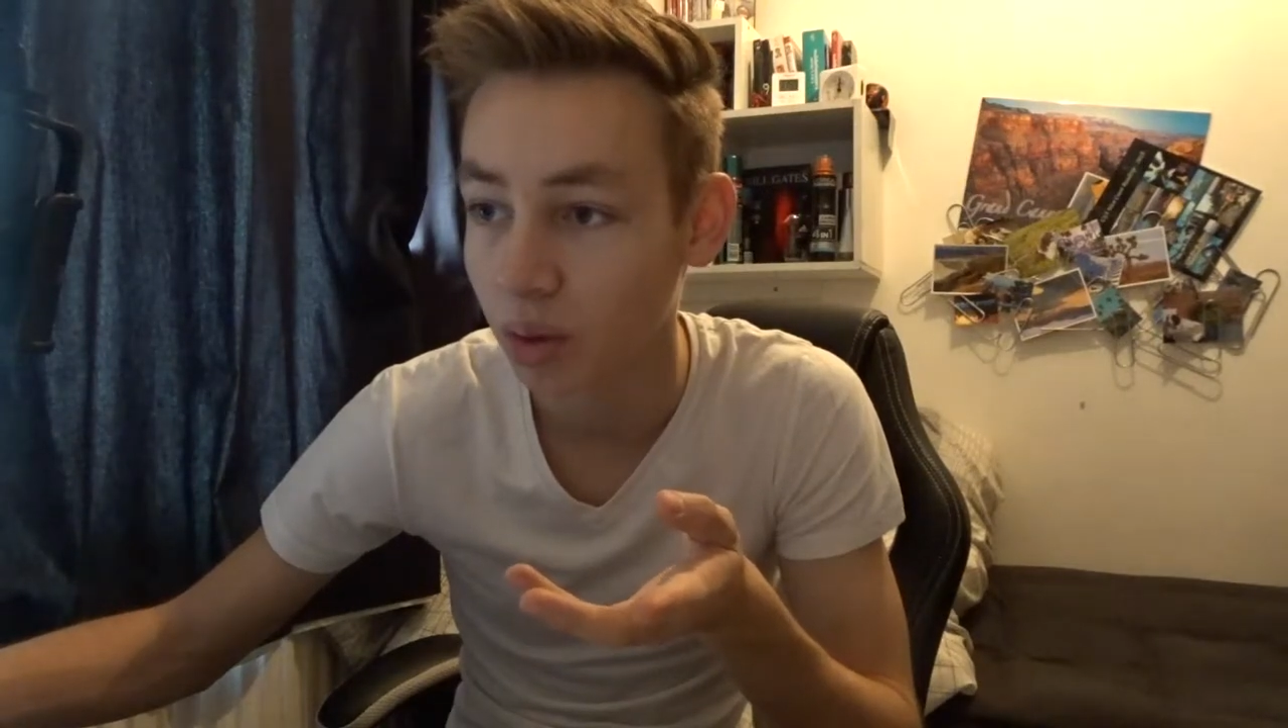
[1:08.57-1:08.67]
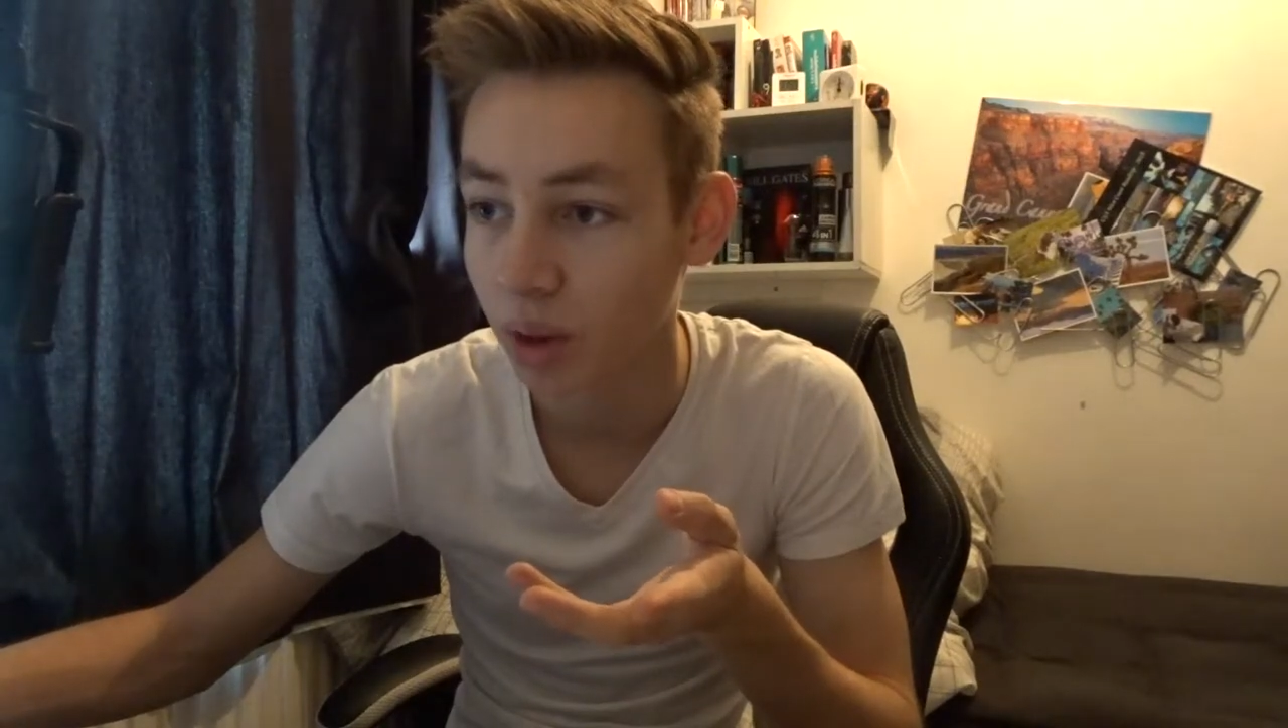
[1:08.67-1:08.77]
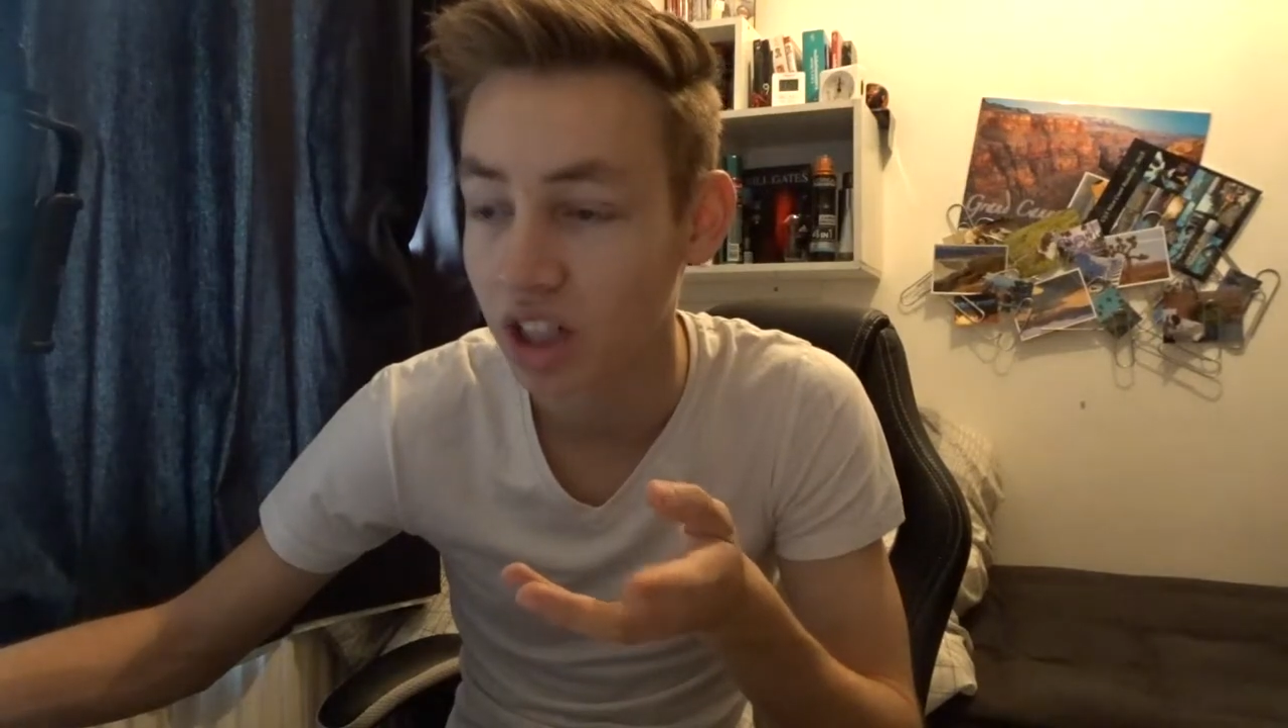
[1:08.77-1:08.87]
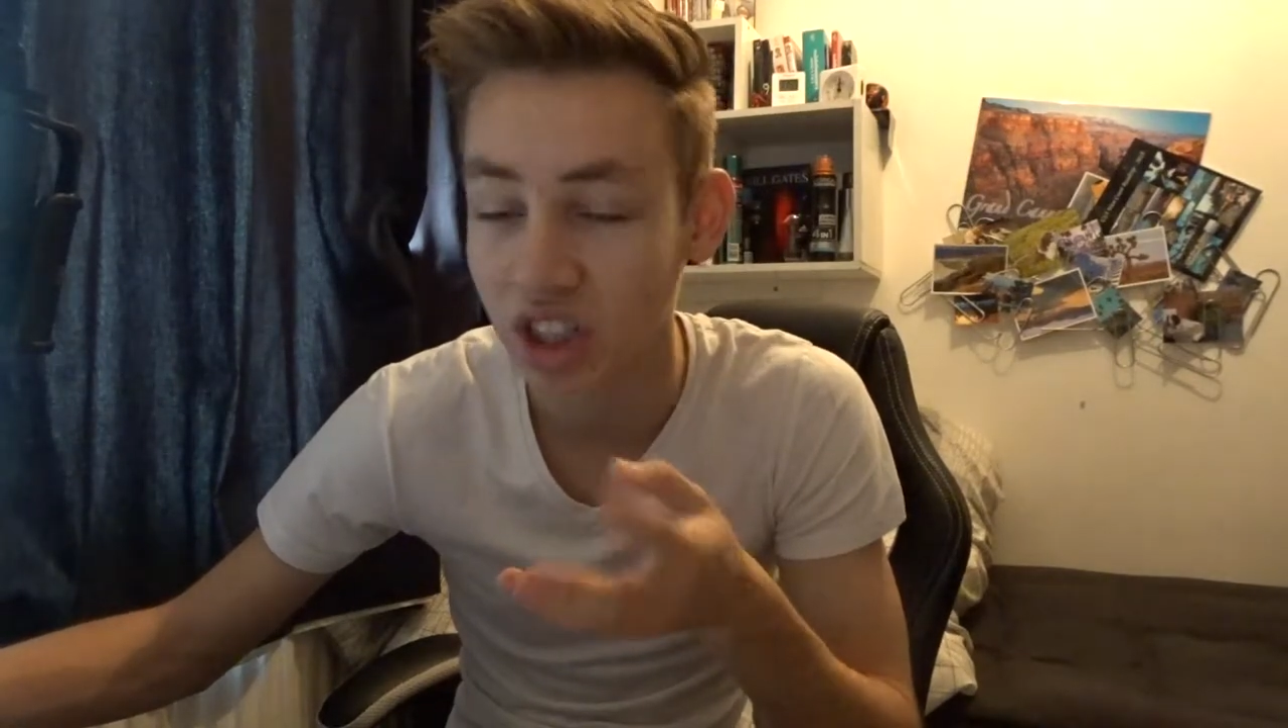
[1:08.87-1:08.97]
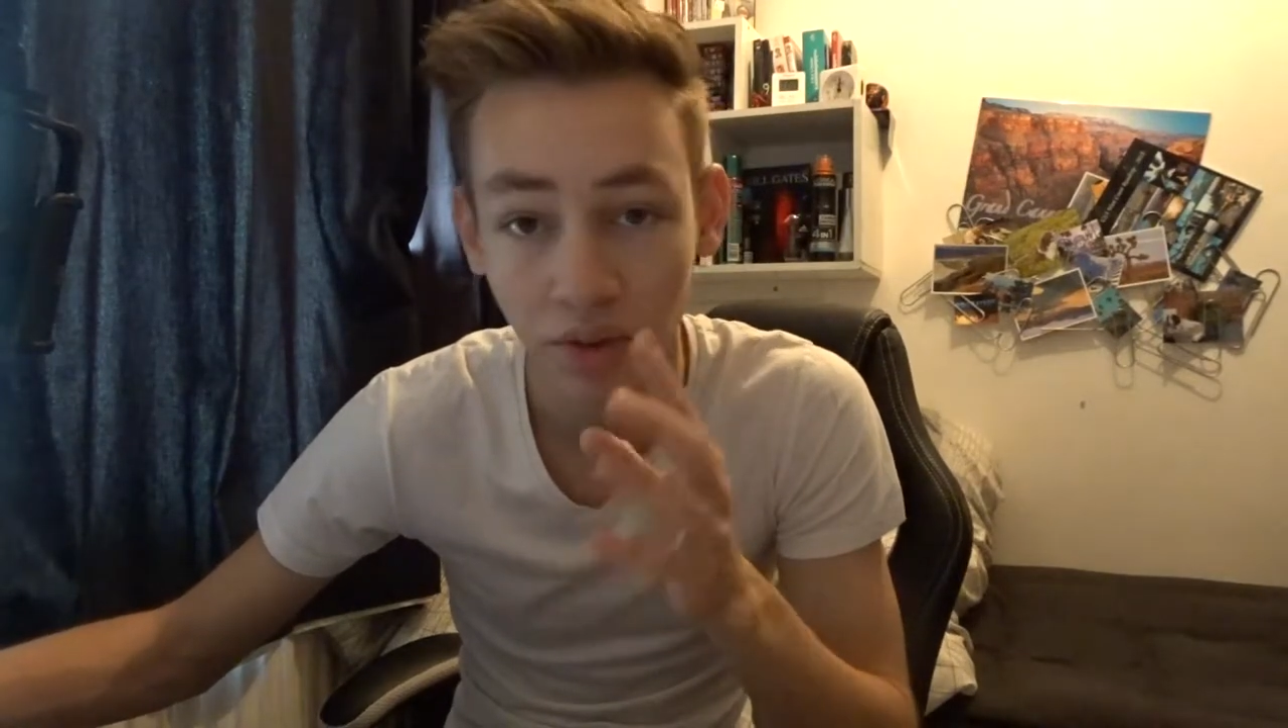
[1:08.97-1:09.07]

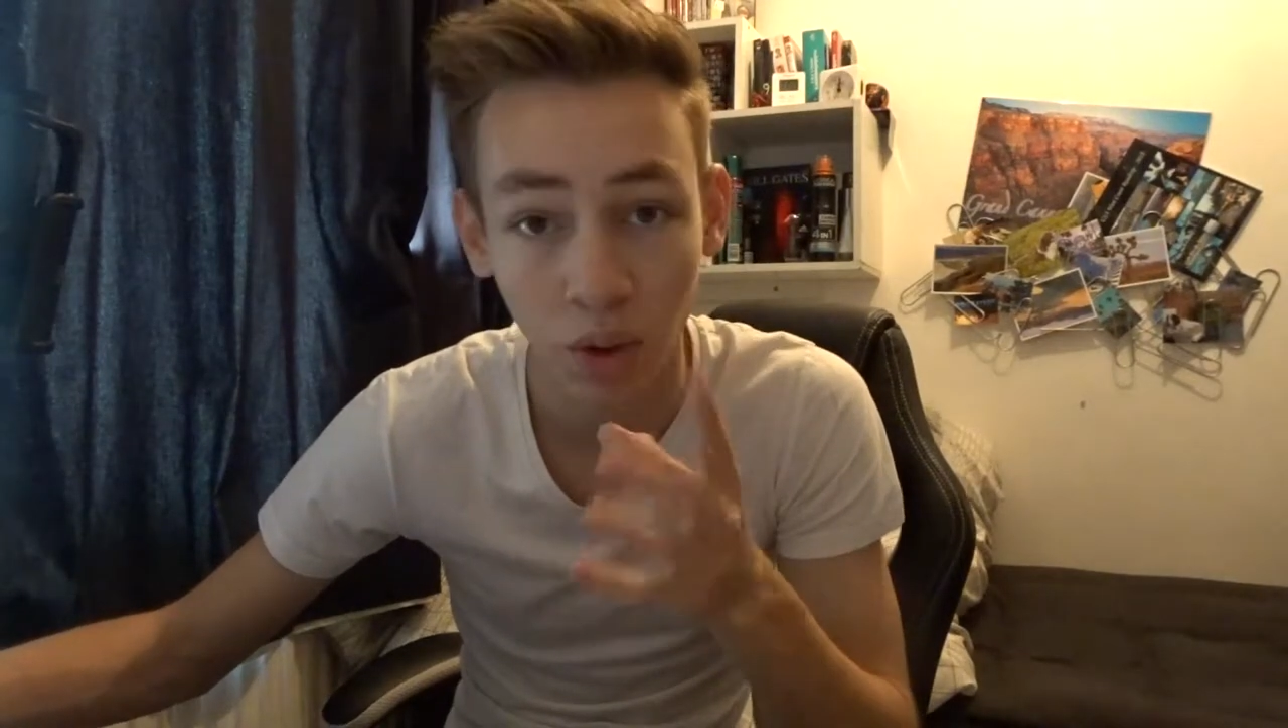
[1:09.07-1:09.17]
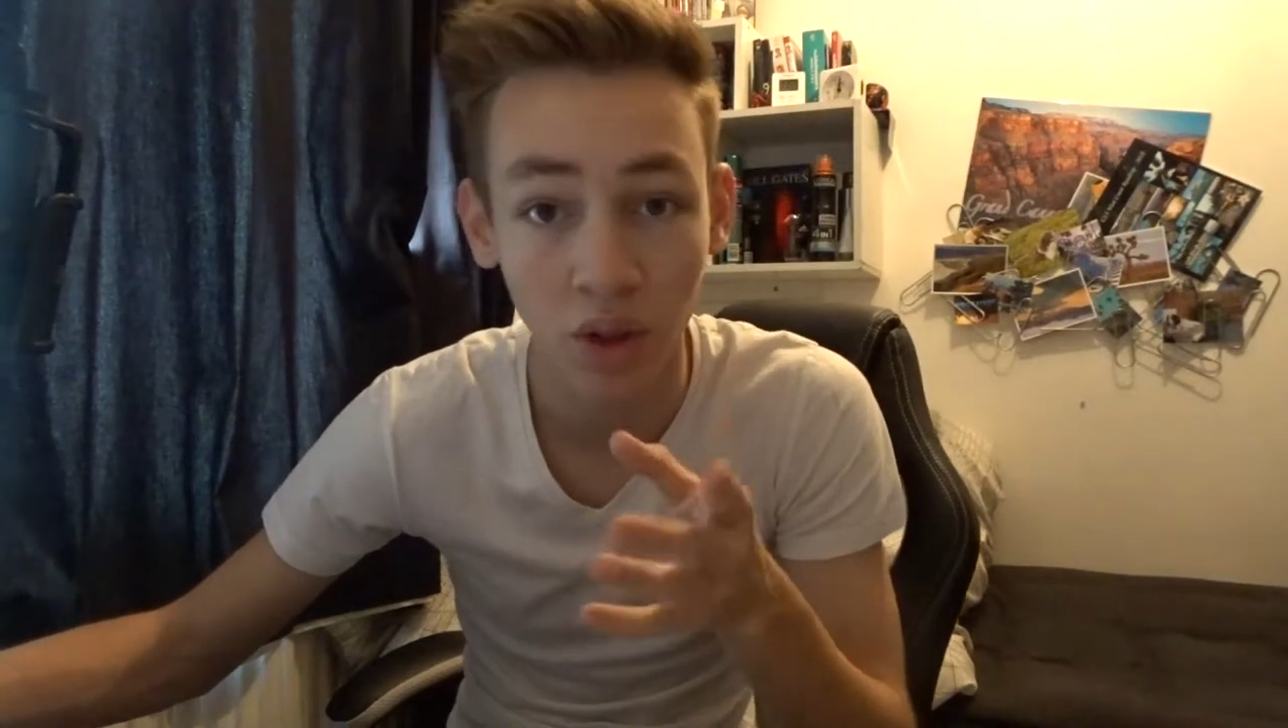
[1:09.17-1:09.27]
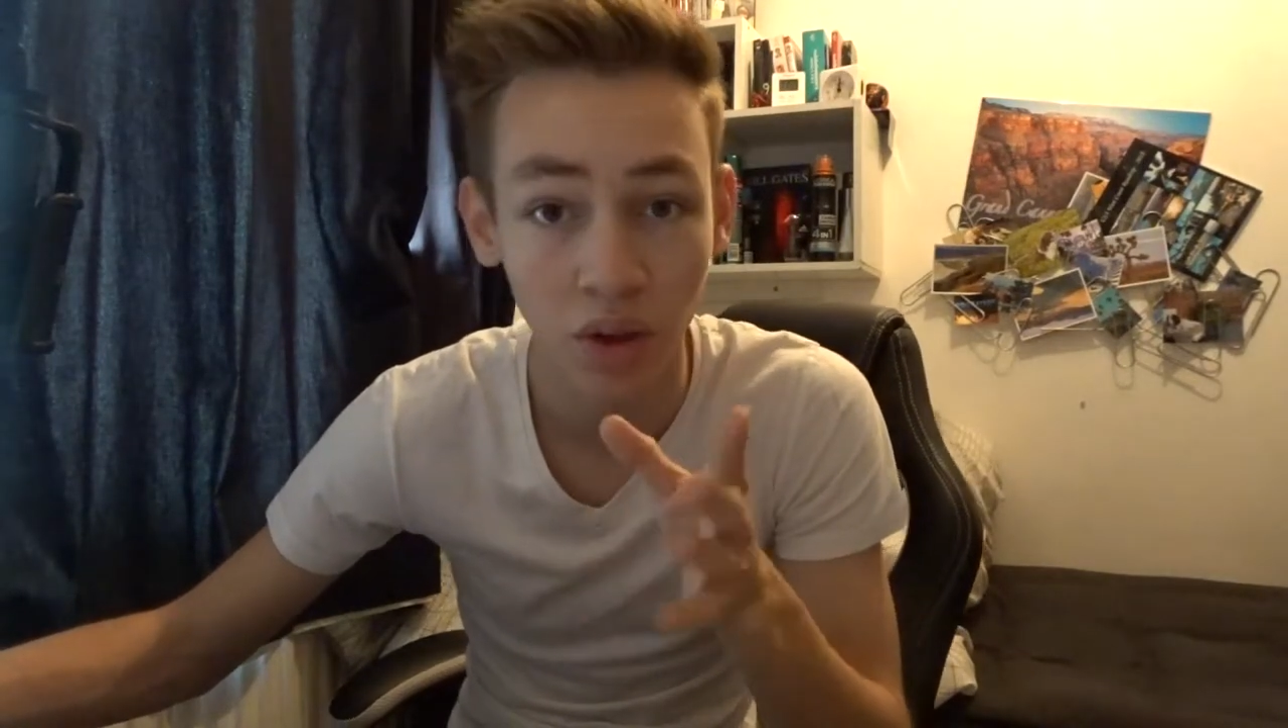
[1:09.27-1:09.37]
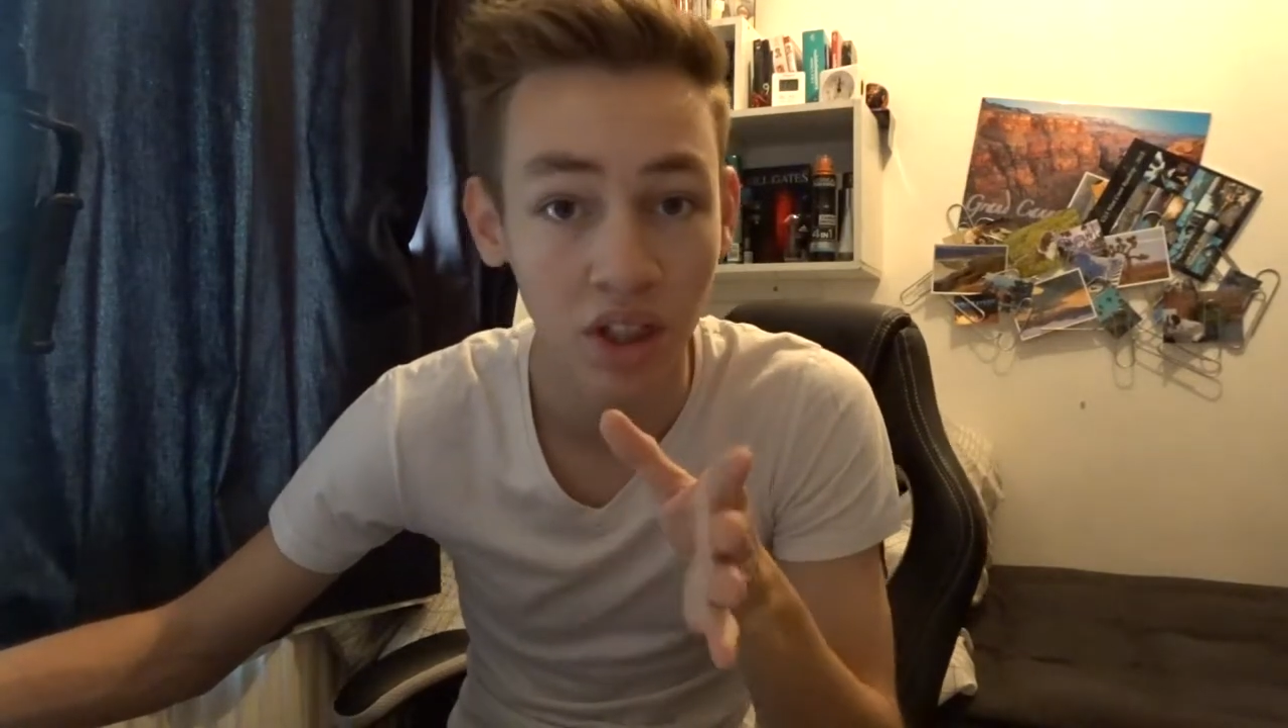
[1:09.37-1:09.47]
which if you're doing